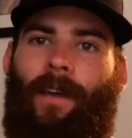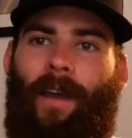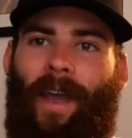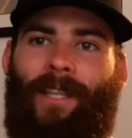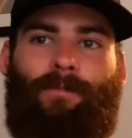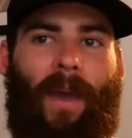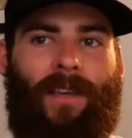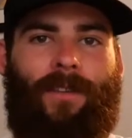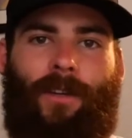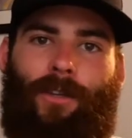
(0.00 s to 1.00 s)
It's
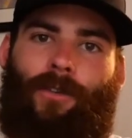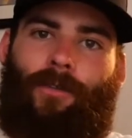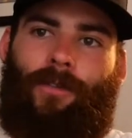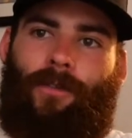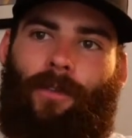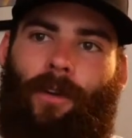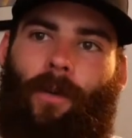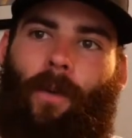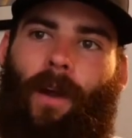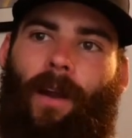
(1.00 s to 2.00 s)
based on a true story
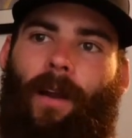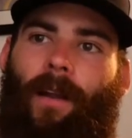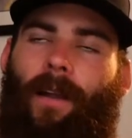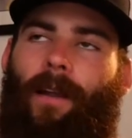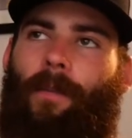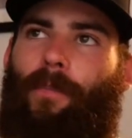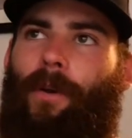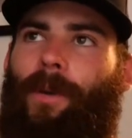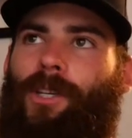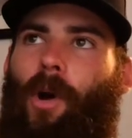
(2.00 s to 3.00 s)
where
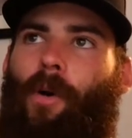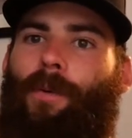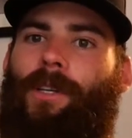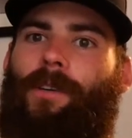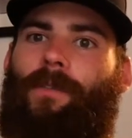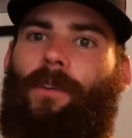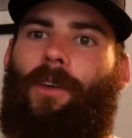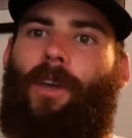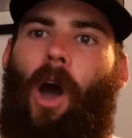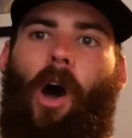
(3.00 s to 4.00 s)
pretty much a whole bunch of
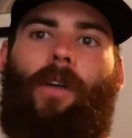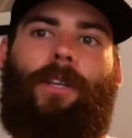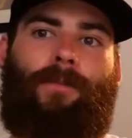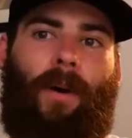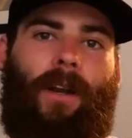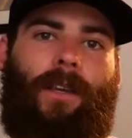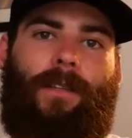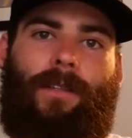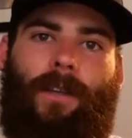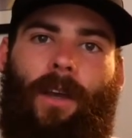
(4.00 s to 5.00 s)
college
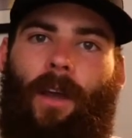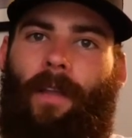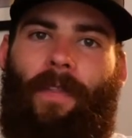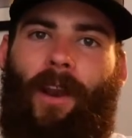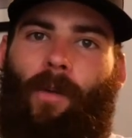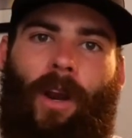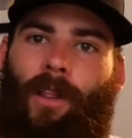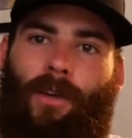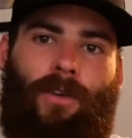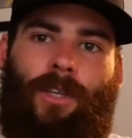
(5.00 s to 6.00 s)
buddies, they don't want to
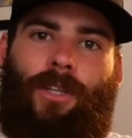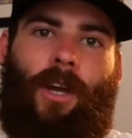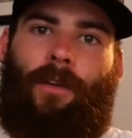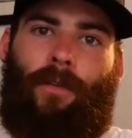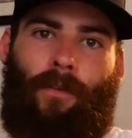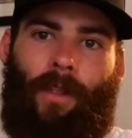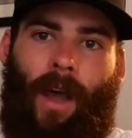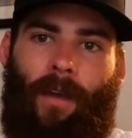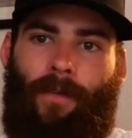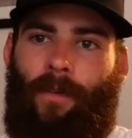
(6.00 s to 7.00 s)
lose each other through
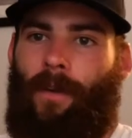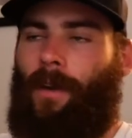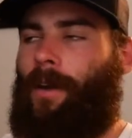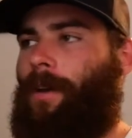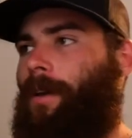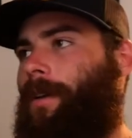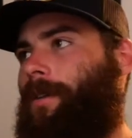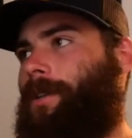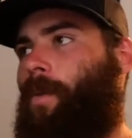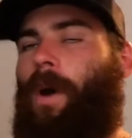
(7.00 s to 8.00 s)
life.
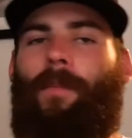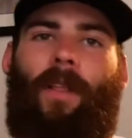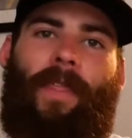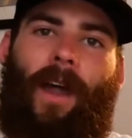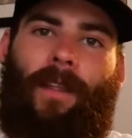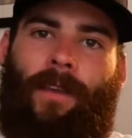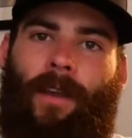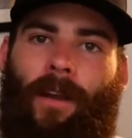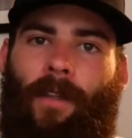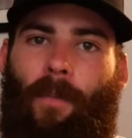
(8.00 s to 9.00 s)
So 1 month out of the
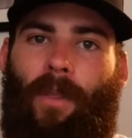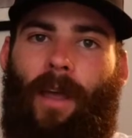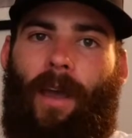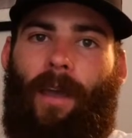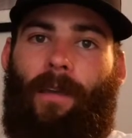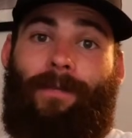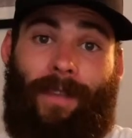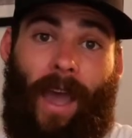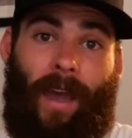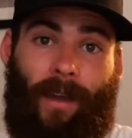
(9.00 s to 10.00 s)
year, they play
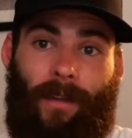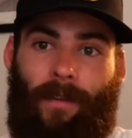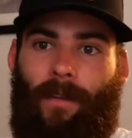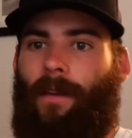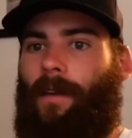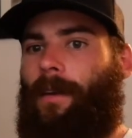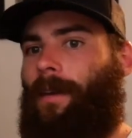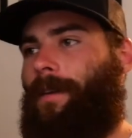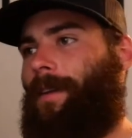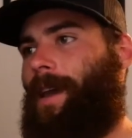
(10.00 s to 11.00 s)
tag.
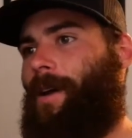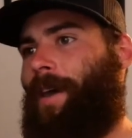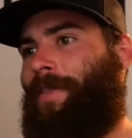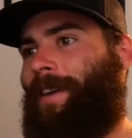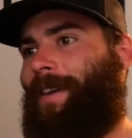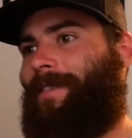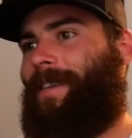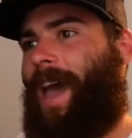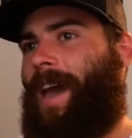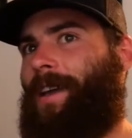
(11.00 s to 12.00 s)
Now, I think
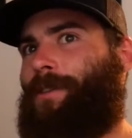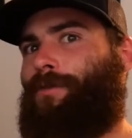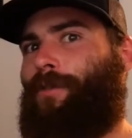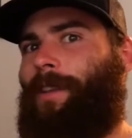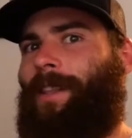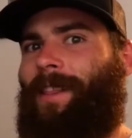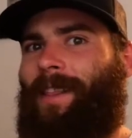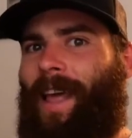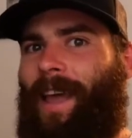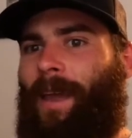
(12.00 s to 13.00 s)
tag is really
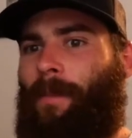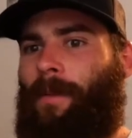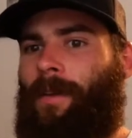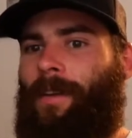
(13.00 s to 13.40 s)
lame.